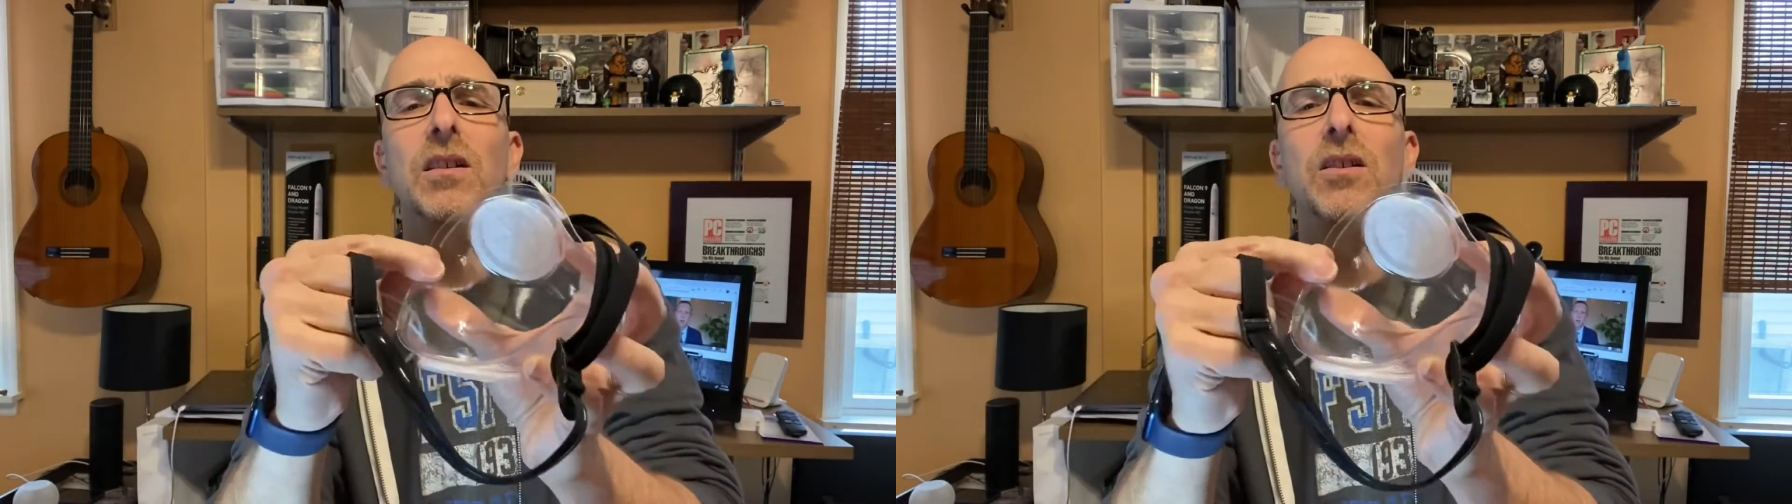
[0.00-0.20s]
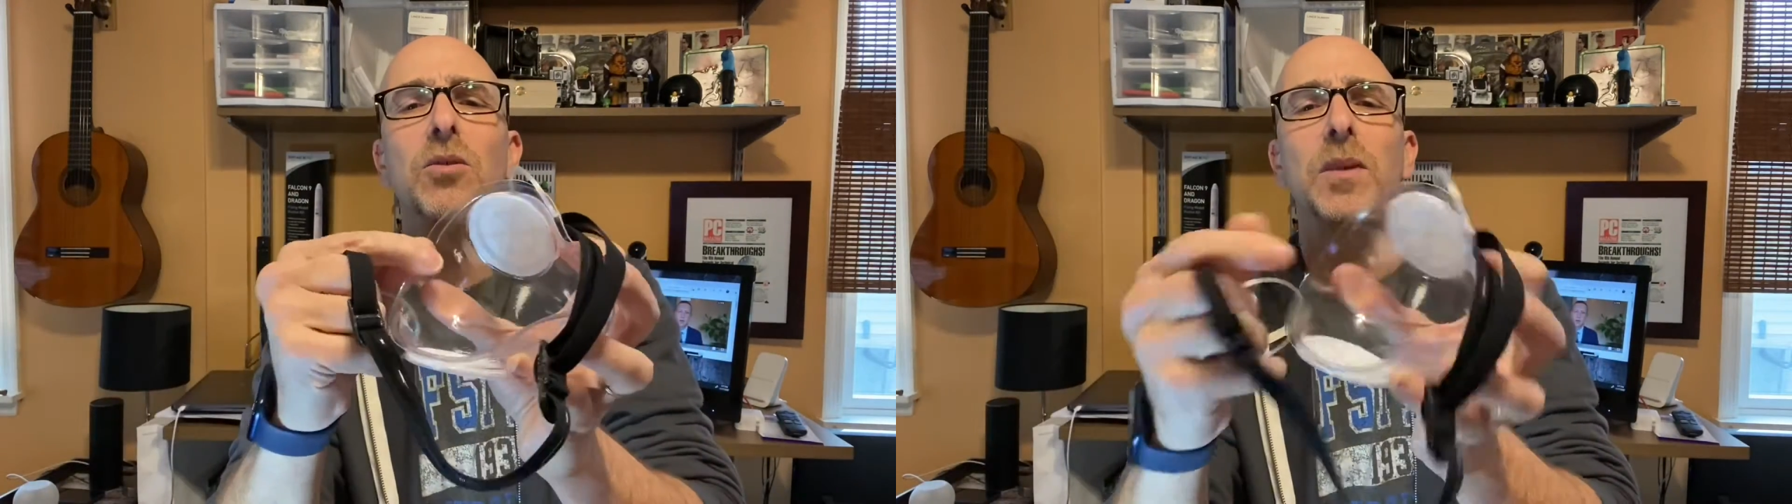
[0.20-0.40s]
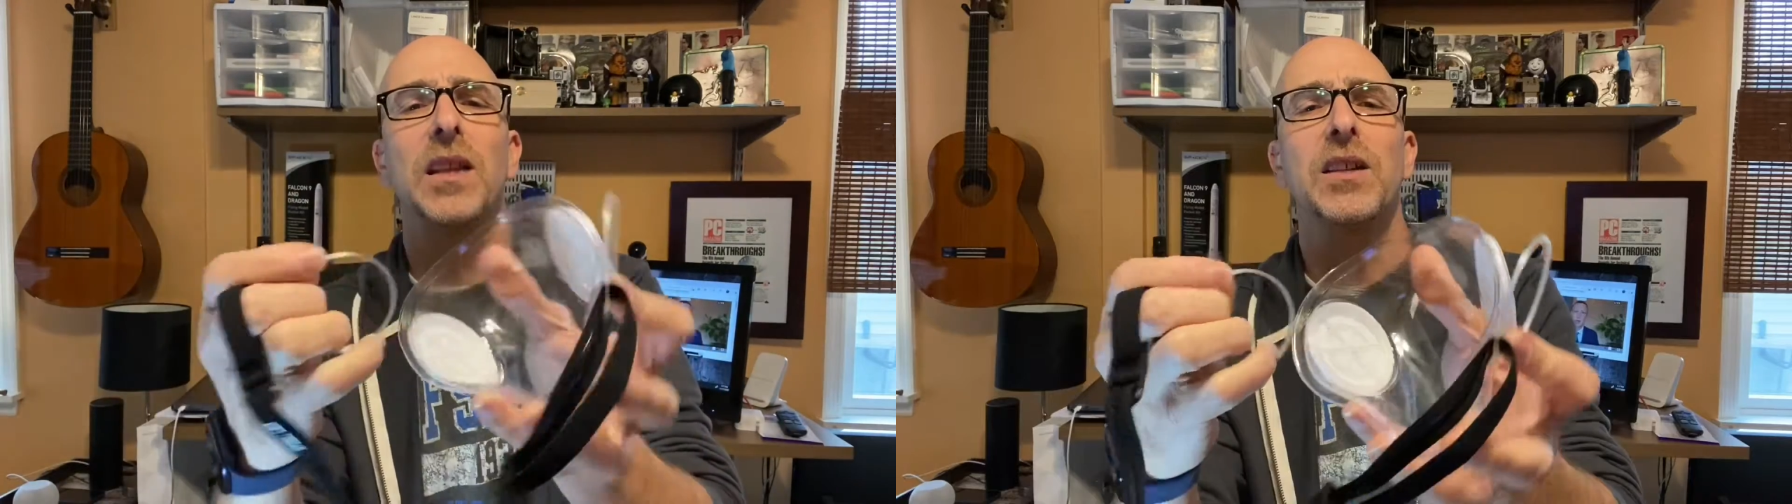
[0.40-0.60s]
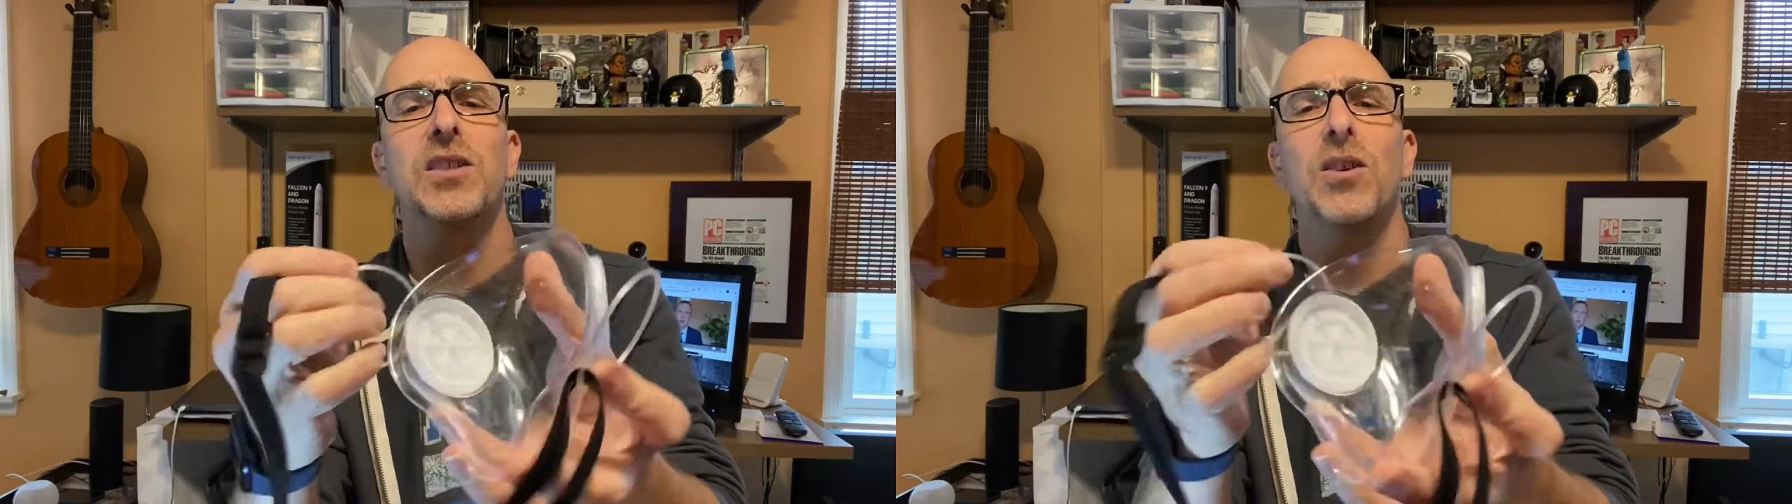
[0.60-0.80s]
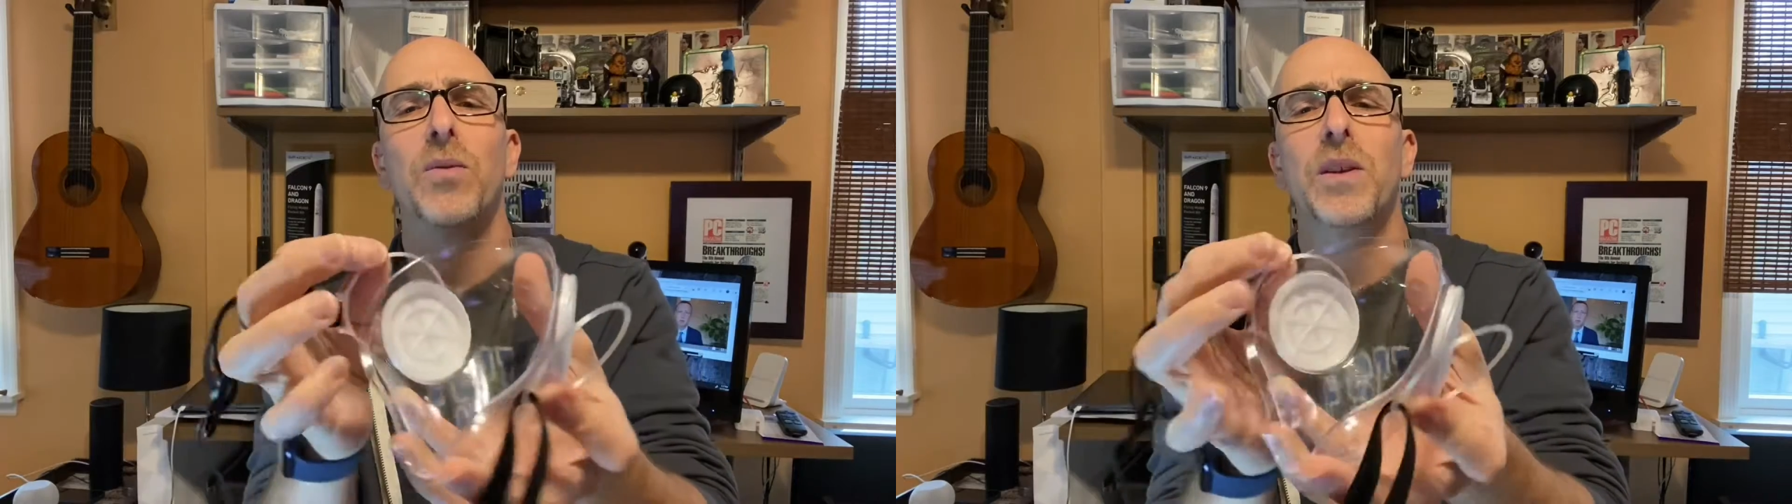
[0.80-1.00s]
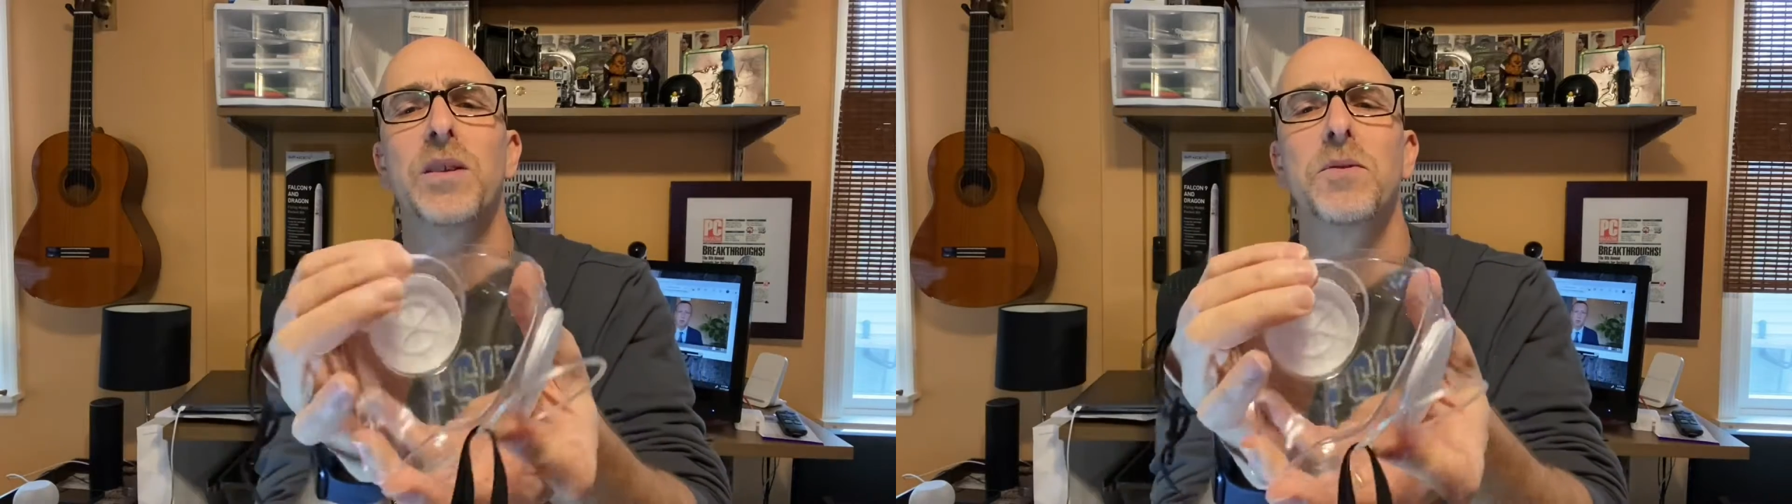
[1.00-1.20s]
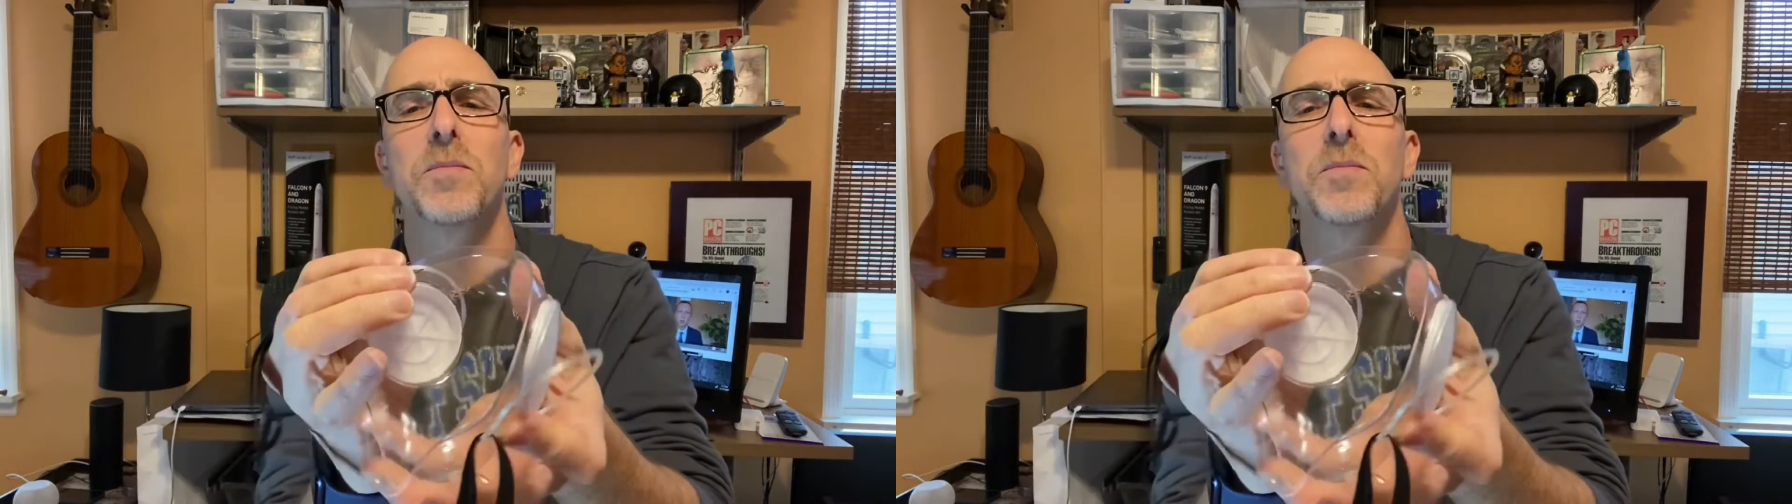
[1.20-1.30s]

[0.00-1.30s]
A little bit less so on this